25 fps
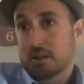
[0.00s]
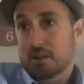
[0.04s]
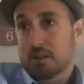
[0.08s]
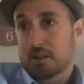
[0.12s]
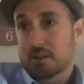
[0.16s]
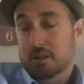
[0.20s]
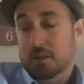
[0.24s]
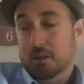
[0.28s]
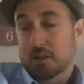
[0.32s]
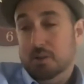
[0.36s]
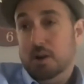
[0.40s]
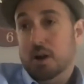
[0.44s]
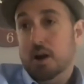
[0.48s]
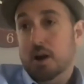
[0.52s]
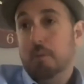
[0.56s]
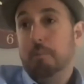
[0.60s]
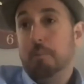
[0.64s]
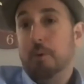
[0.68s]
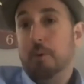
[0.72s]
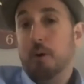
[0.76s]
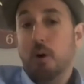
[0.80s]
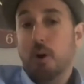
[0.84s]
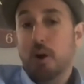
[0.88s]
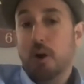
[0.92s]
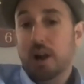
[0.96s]
you were all
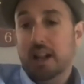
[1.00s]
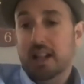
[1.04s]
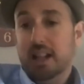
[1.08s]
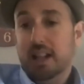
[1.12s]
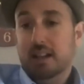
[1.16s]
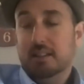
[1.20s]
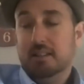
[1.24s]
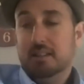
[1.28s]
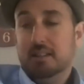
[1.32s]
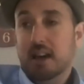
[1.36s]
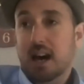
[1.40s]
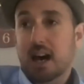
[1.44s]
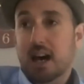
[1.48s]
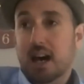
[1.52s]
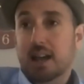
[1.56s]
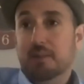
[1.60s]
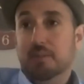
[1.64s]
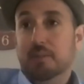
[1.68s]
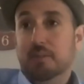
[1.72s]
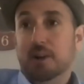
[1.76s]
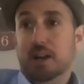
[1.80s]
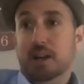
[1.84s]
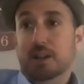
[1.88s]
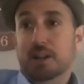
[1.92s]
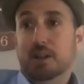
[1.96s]
born in a time
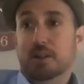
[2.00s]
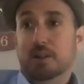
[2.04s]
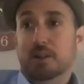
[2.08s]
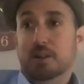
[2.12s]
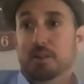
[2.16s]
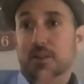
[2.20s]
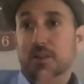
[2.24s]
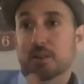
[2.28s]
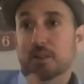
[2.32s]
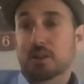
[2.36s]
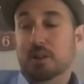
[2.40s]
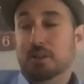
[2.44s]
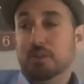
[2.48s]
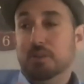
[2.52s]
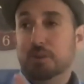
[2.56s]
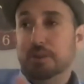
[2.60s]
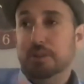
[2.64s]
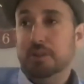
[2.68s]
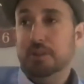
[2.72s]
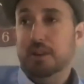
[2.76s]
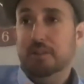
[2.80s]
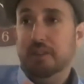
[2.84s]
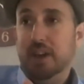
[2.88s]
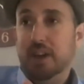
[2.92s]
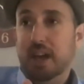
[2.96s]
where your youth was
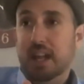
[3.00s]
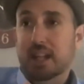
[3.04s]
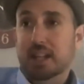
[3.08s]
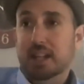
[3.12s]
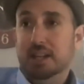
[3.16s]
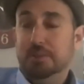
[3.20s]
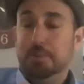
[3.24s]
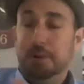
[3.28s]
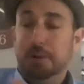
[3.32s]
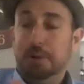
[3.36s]
an advantage.